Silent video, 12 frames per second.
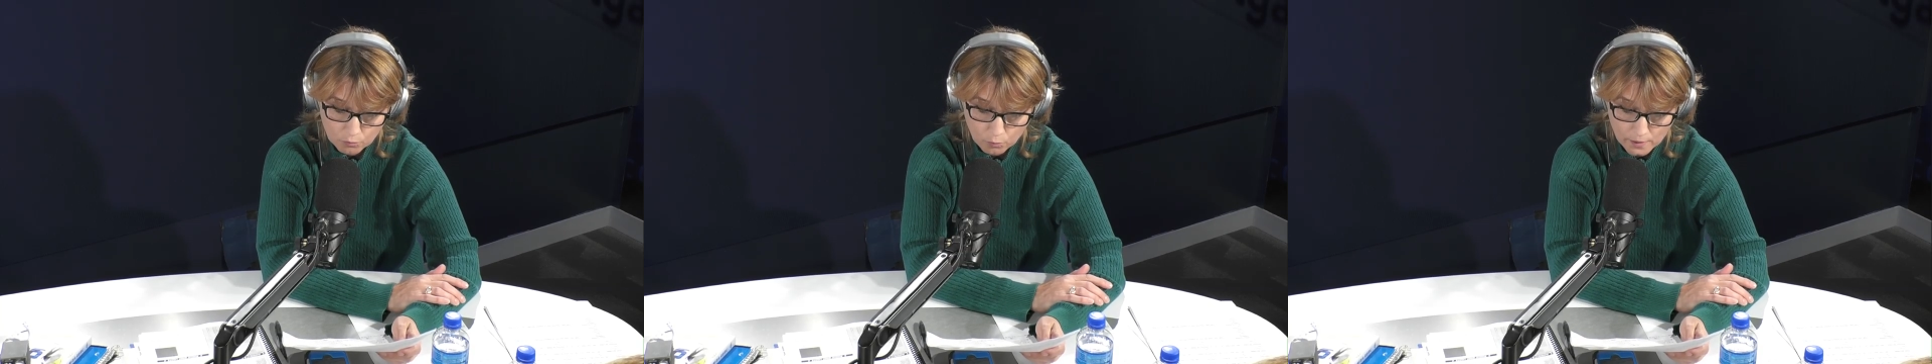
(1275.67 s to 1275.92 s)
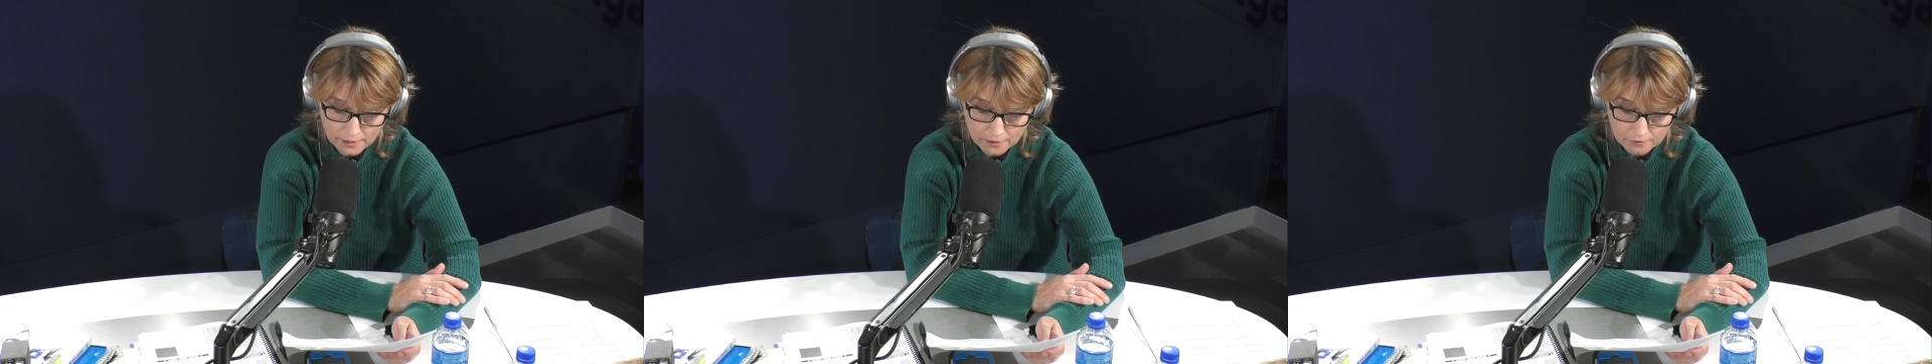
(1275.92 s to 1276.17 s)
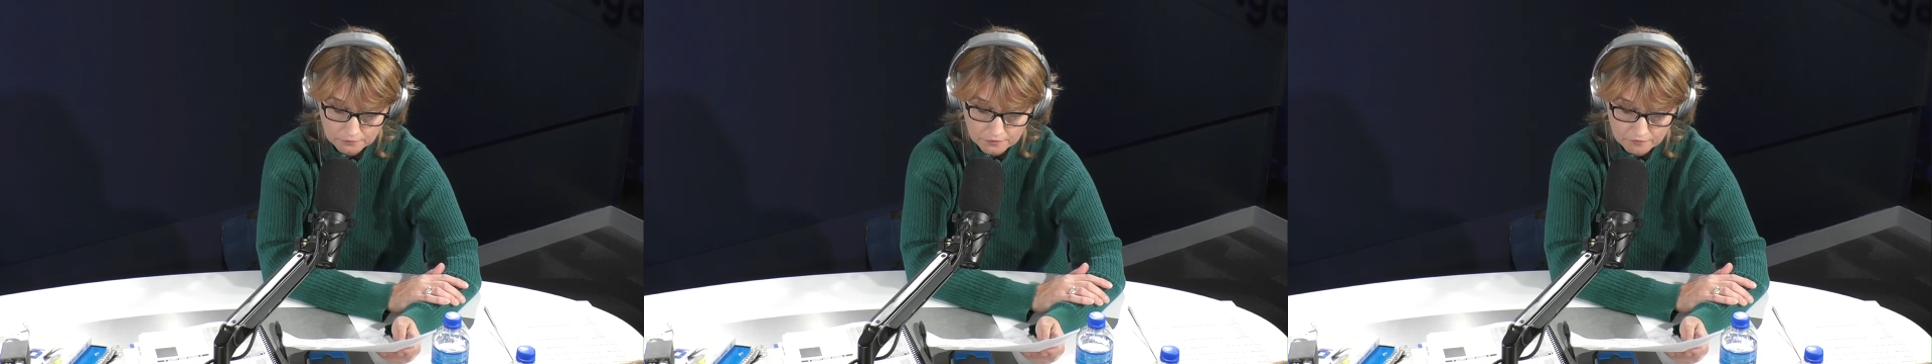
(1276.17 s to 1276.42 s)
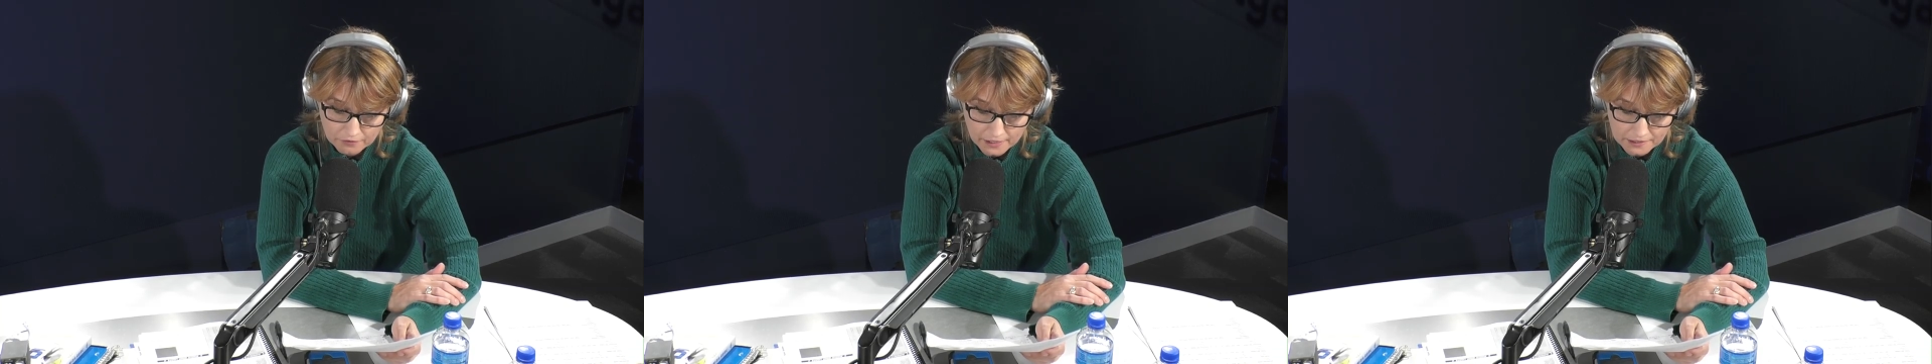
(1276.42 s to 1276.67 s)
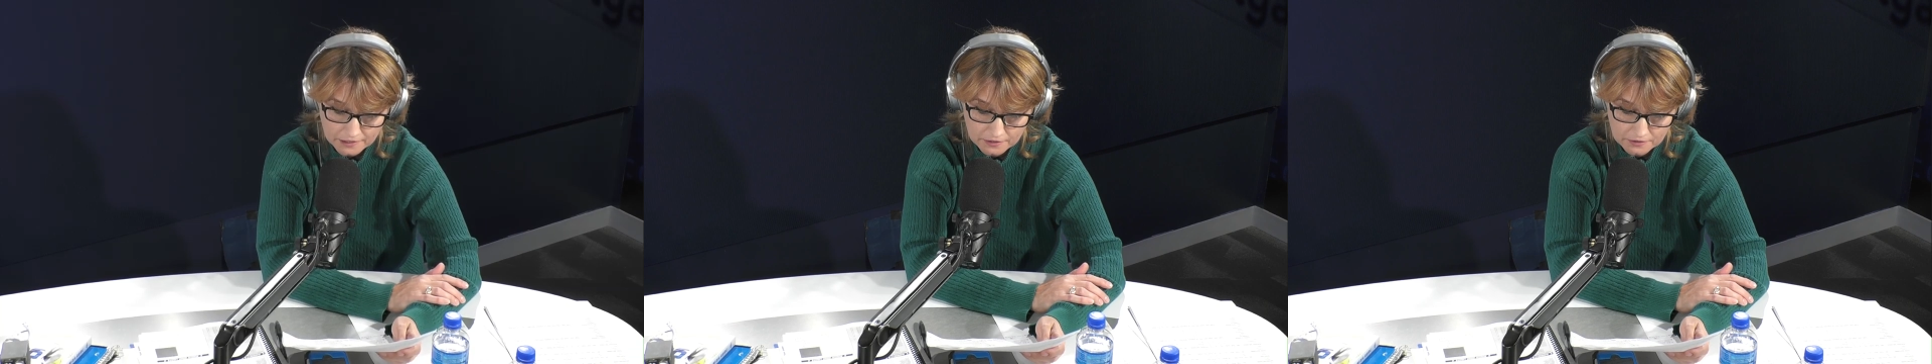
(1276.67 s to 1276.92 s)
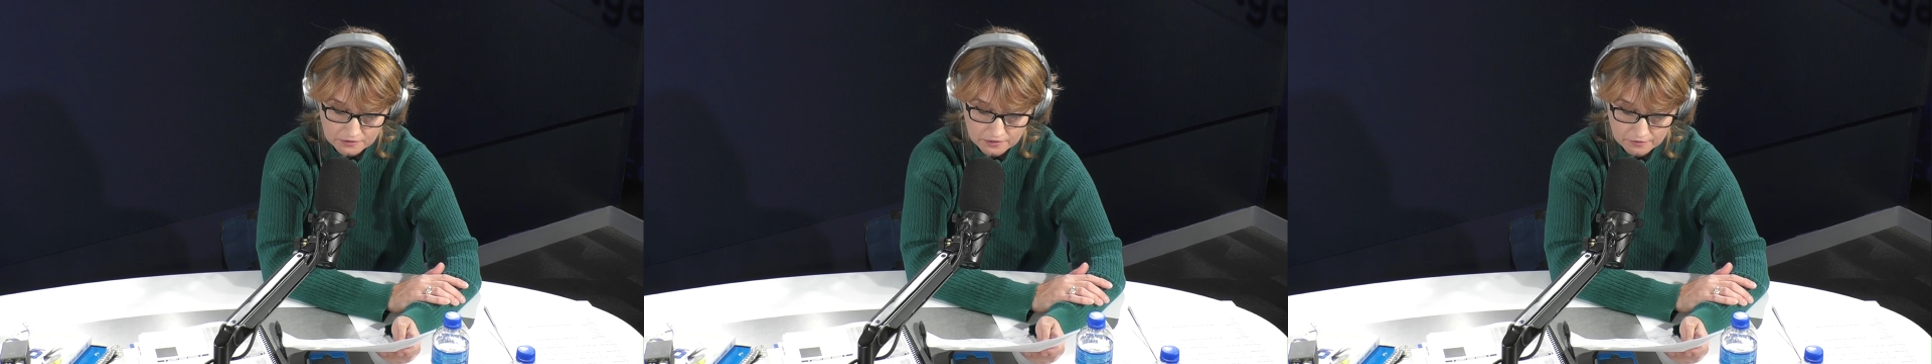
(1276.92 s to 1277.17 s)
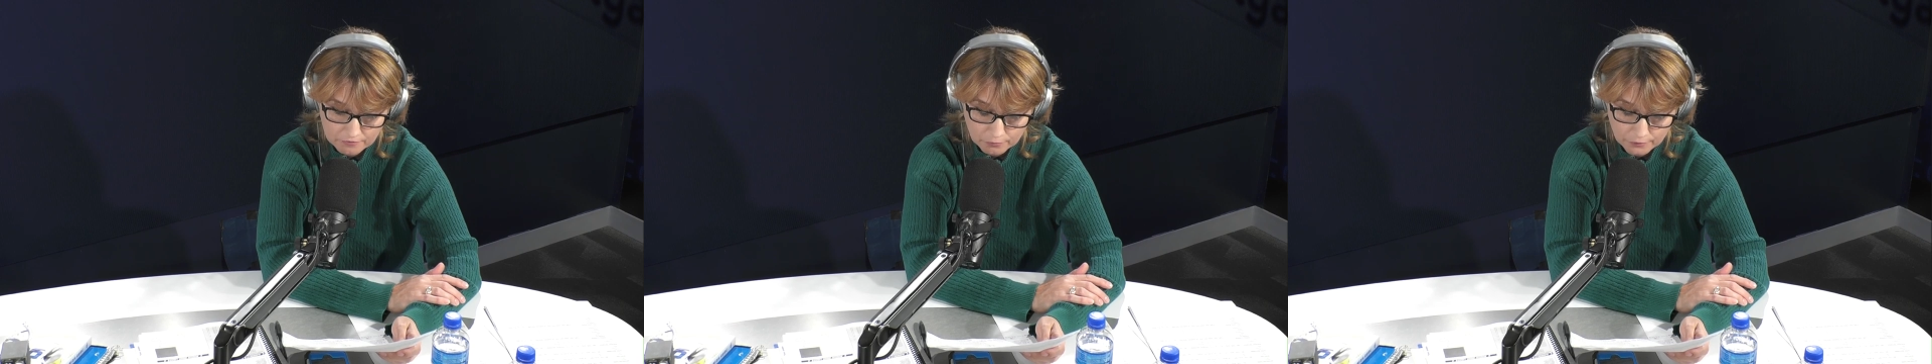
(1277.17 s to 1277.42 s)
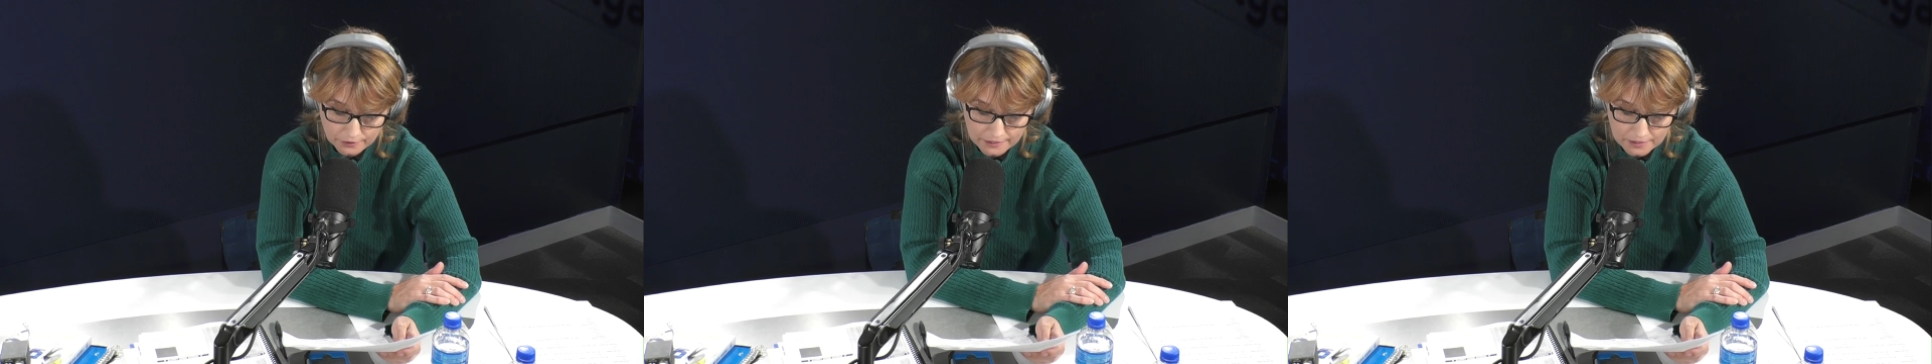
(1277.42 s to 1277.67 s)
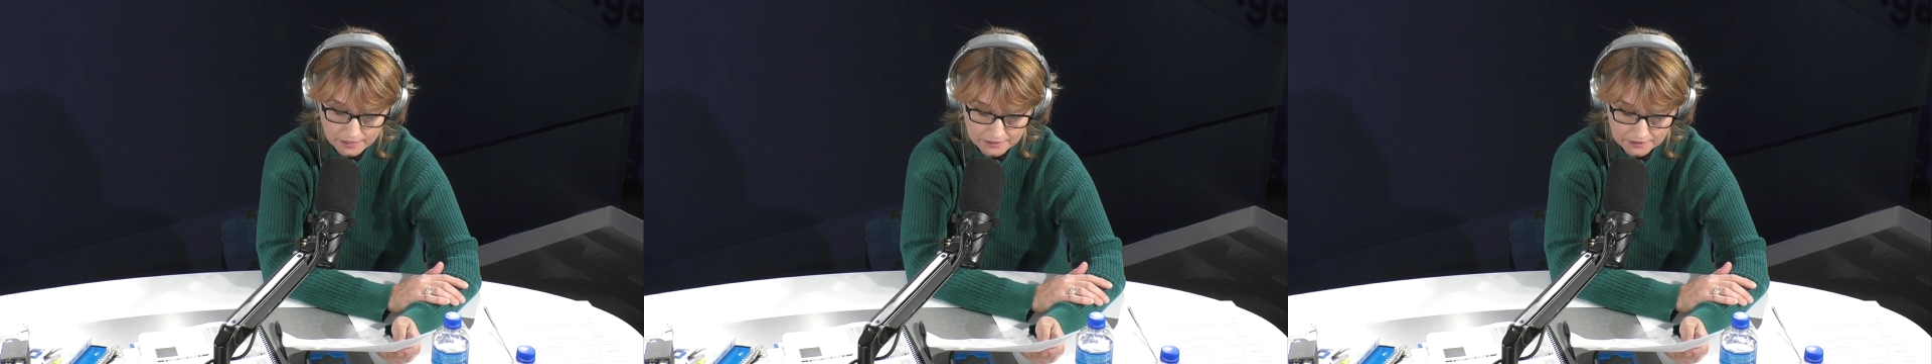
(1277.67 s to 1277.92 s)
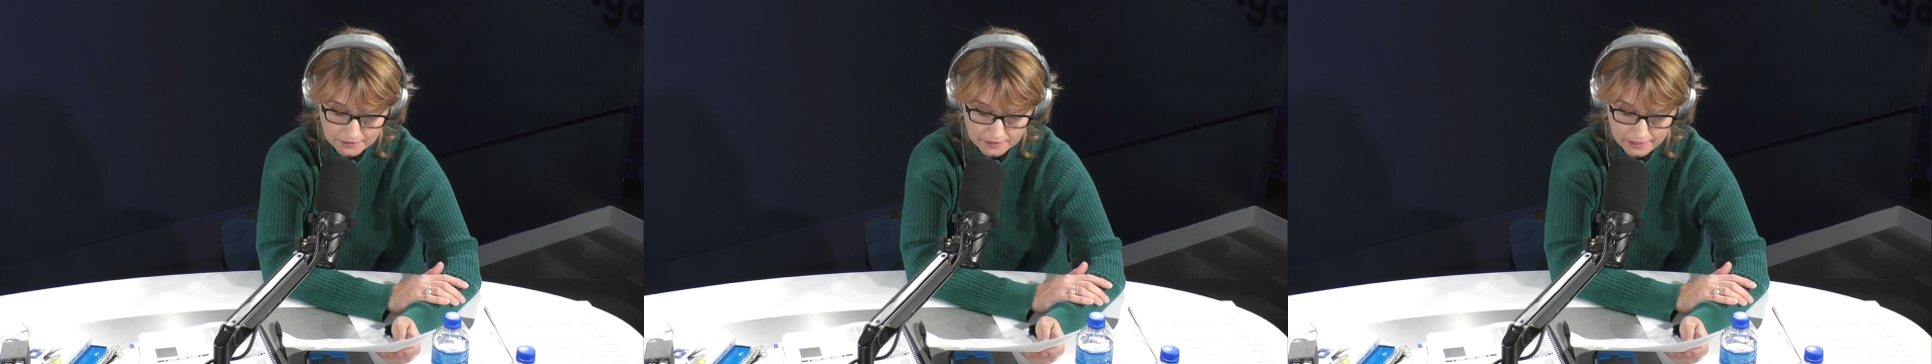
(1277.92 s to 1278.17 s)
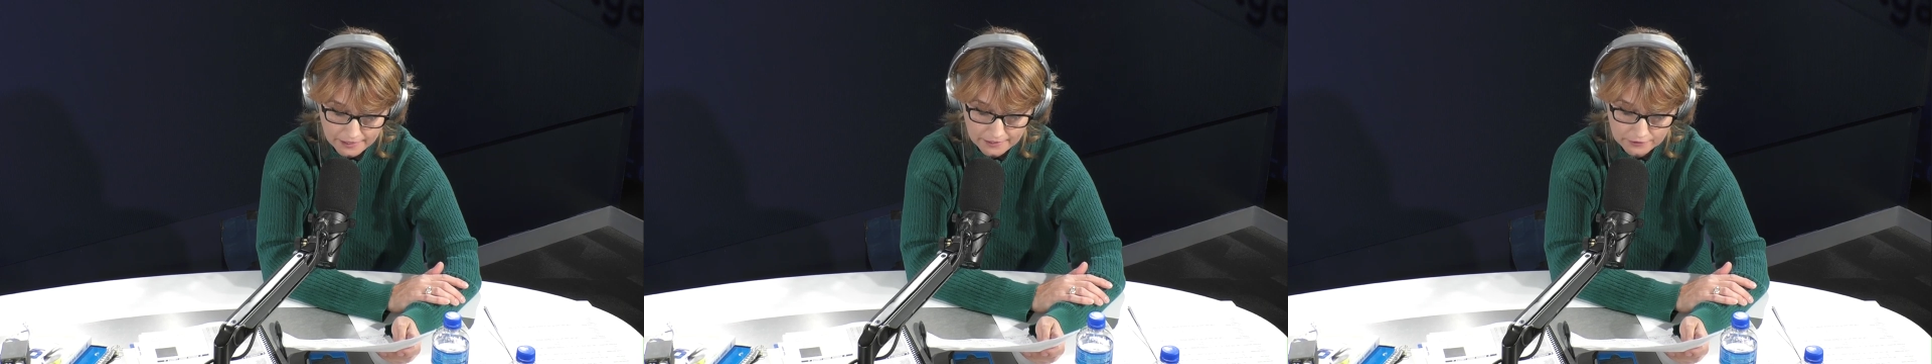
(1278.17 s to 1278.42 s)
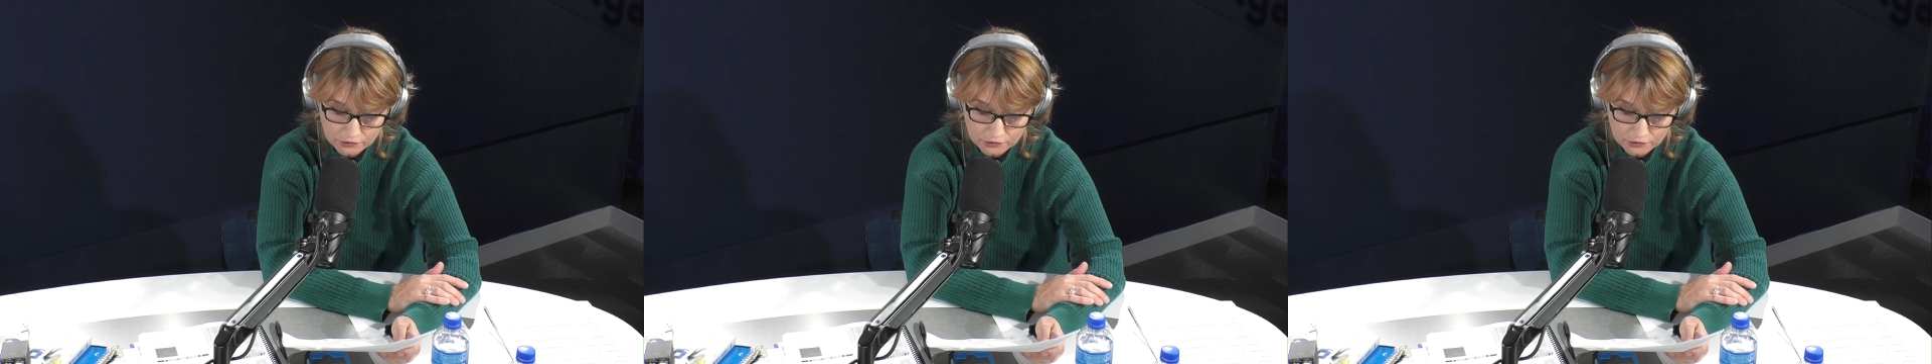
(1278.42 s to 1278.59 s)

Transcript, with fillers: where the Vikings have really gotten an edge